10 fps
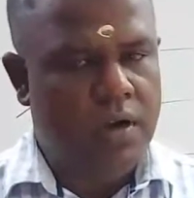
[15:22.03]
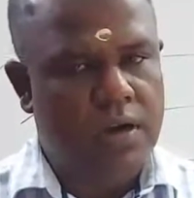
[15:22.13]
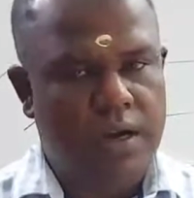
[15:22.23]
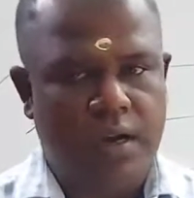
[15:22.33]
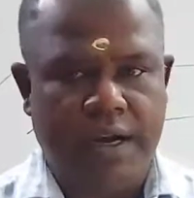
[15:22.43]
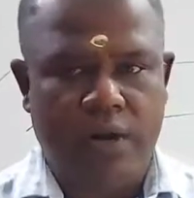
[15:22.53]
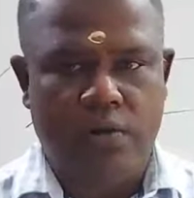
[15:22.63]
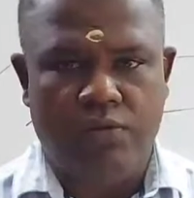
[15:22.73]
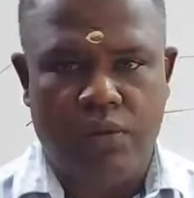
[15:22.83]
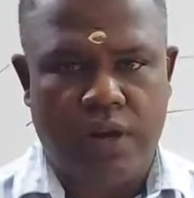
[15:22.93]

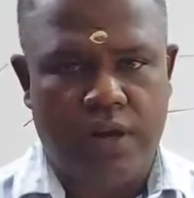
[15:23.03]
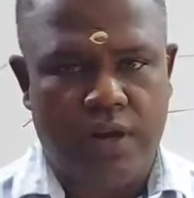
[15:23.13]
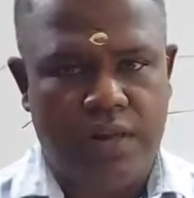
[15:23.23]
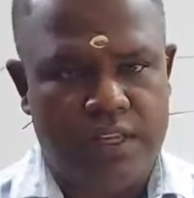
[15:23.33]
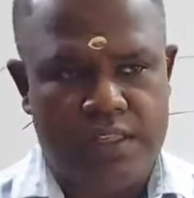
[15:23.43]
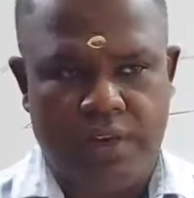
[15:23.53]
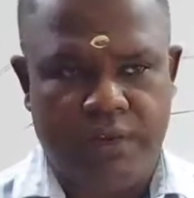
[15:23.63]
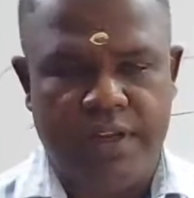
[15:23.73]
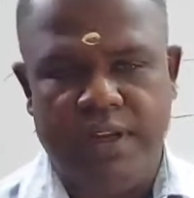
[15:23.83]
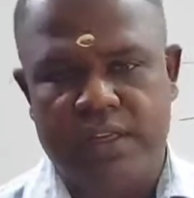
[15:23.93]
tetrahydrofuran, that is given
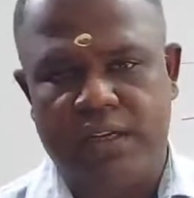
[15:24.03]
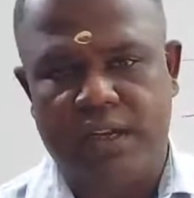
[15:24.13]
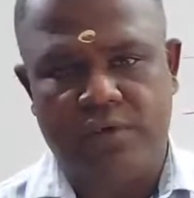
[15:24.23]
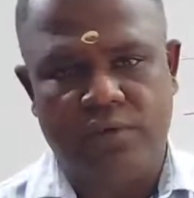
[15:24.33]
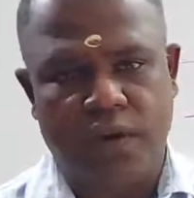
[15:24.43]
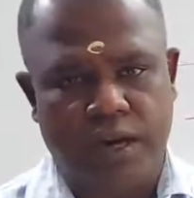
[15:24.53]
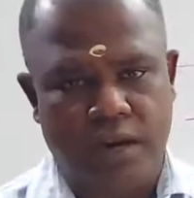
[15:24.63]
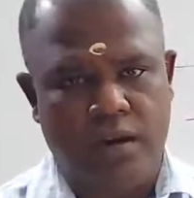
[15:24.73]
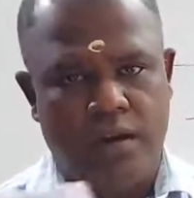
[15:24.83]
in the NCERT, furan.